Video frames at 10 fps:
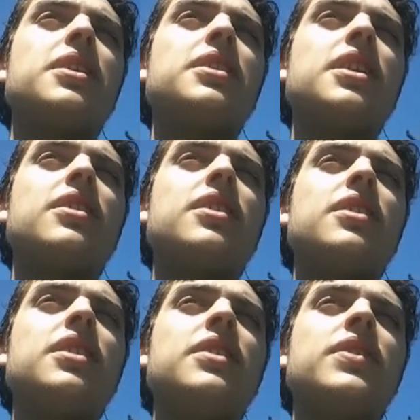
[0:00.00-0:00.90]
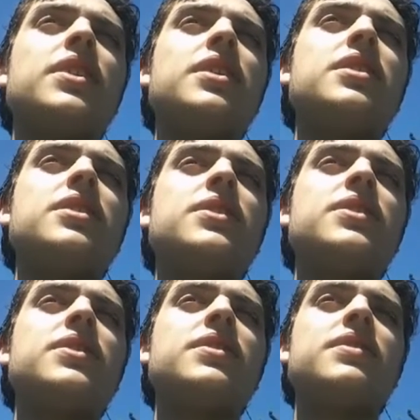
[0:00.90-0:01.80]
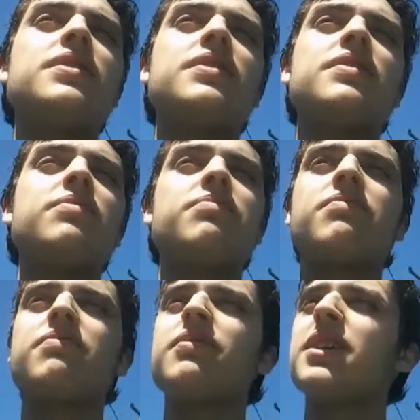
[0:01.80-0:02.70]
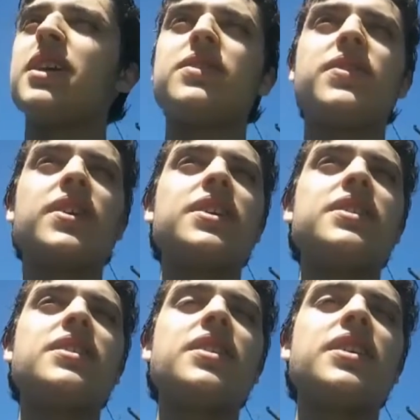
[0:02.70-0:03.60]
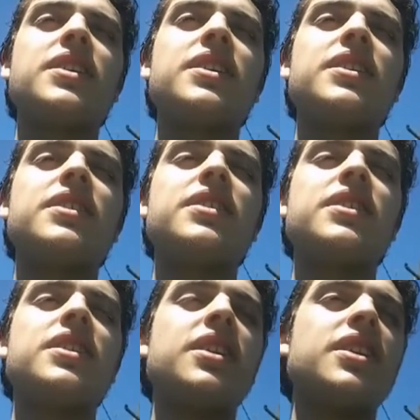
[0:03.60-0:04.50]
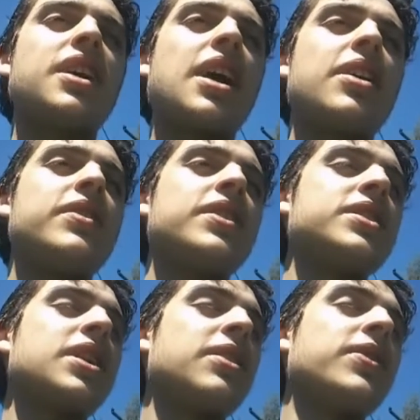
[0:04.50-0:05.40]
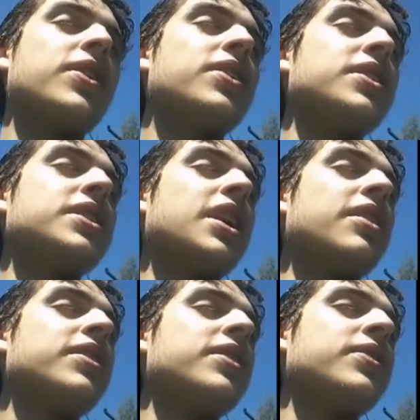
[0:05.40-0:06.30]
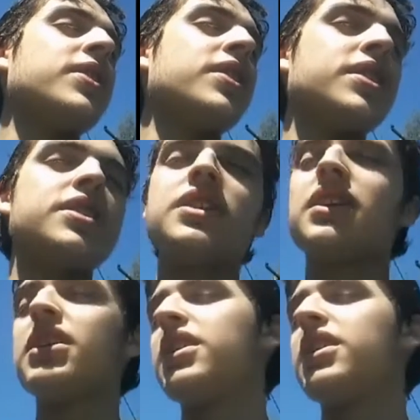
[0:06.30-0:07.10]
Yeah, Evil Dead 2 takes place in a cabin. This couple go in a cabin in the woods.